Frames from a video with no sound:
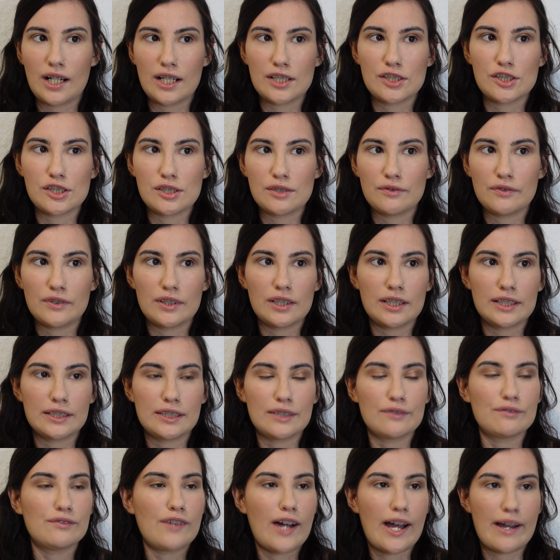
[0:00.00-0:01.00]
I just feel like
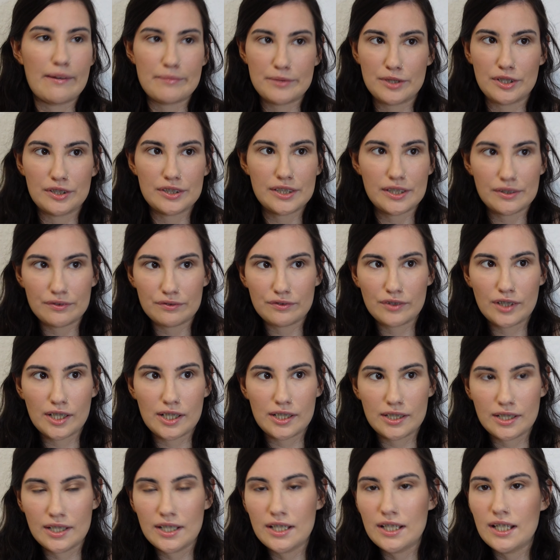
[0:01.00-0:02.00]
the vibes are
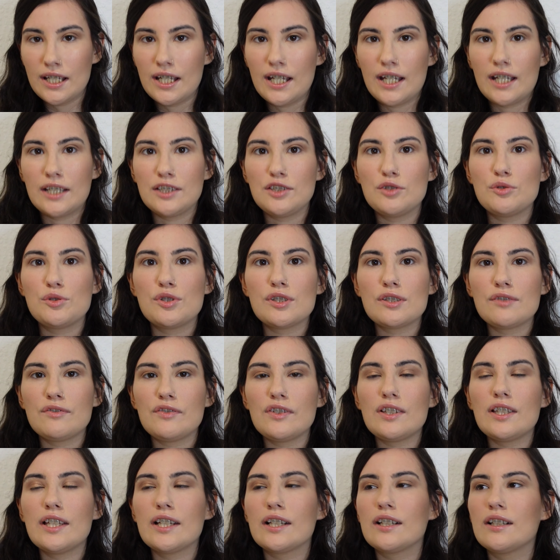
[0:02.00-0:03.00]
different and you just
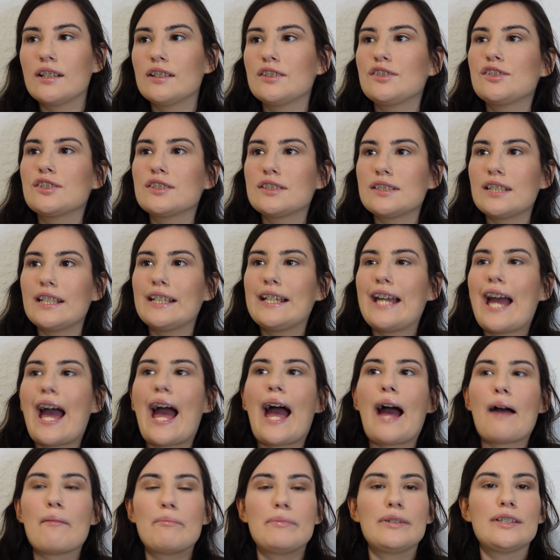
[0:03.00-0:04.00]
feel like
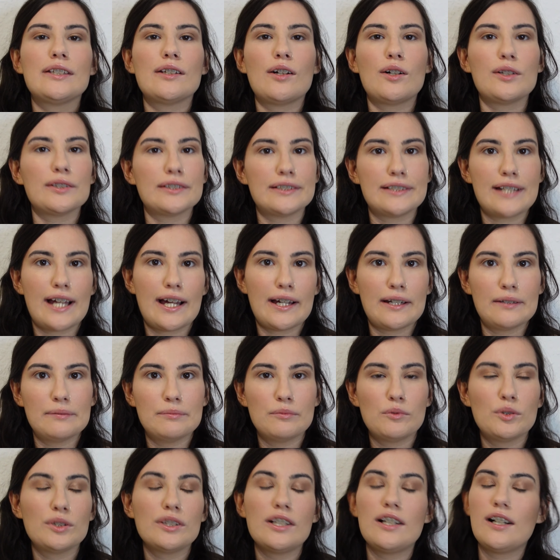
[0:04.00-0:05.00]
happy all the time.
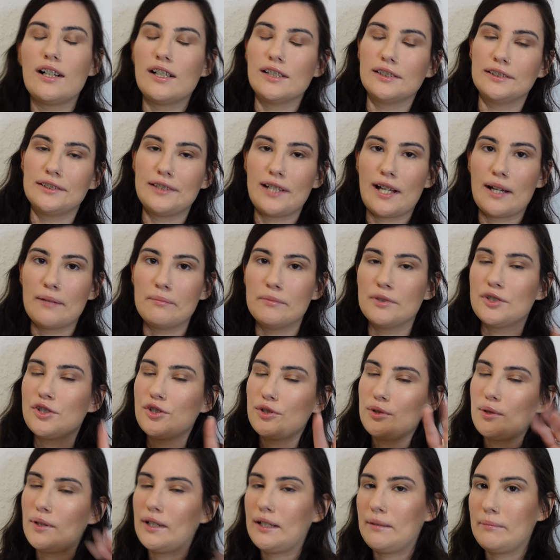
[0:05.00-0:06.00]
Well, not all the time, but
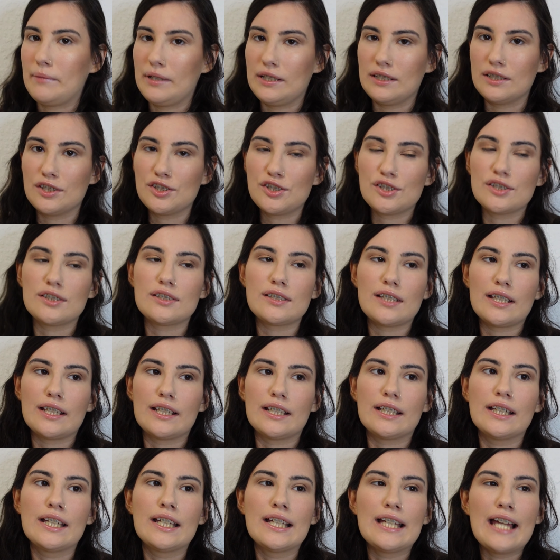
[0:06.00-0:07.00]
you know what I mean. It's just
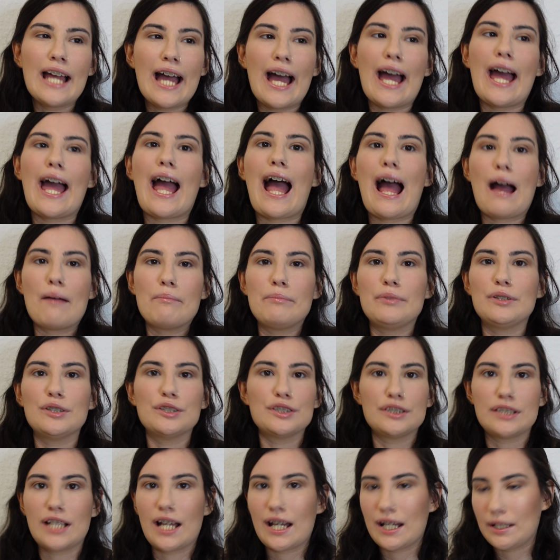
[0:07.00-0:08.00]
like a happier
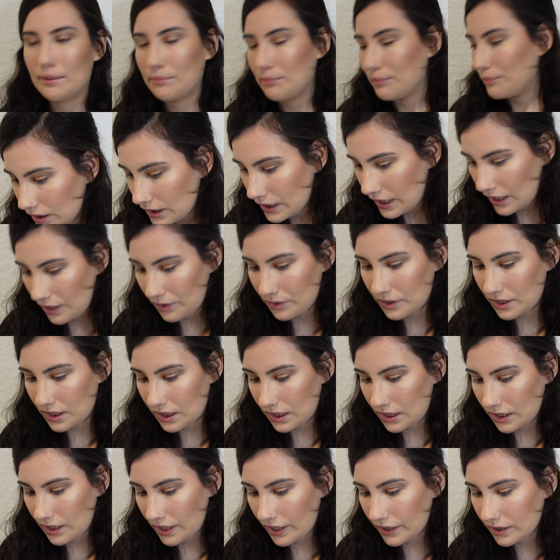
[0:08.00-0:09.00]
time. Now the
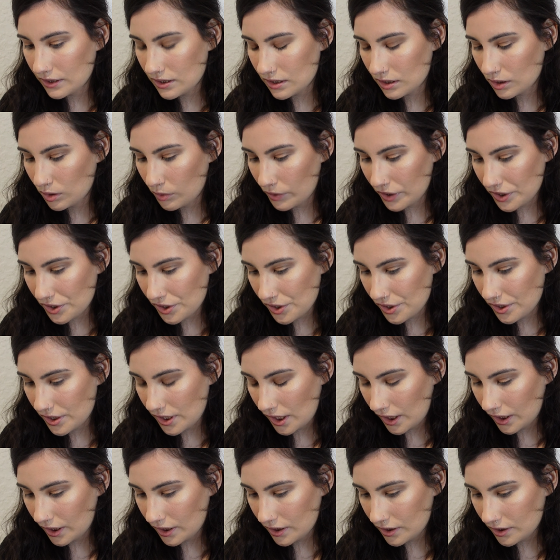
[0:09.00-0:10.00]
next
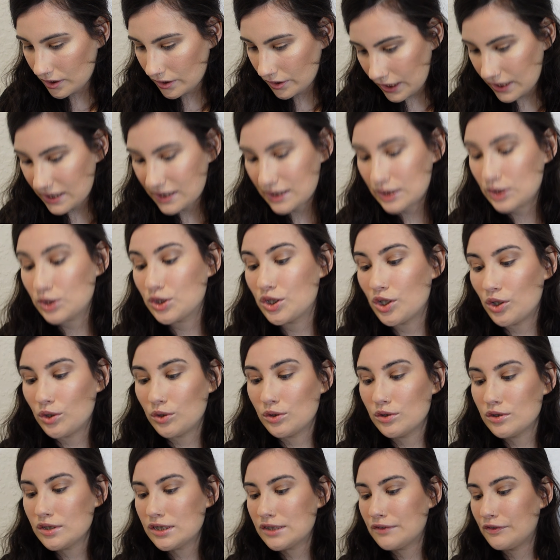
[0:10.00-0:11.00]
question is
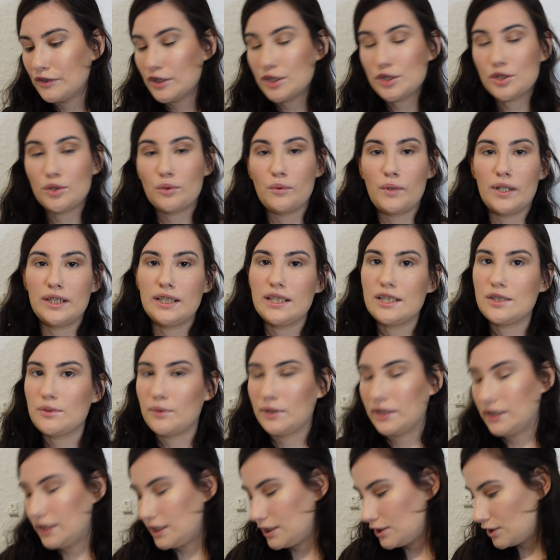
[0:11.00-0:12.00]
goals for
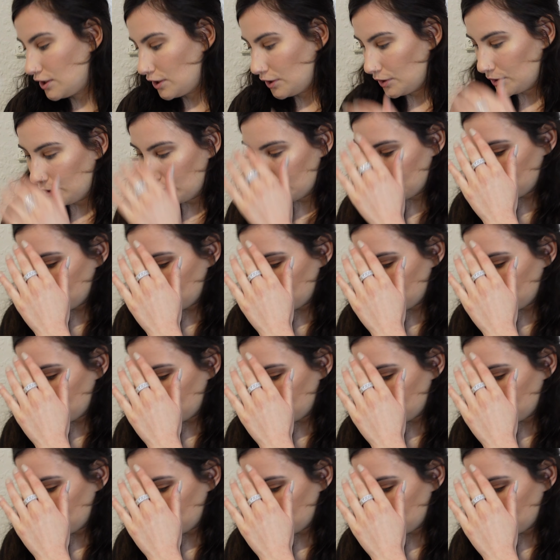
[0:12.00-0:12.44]
2022.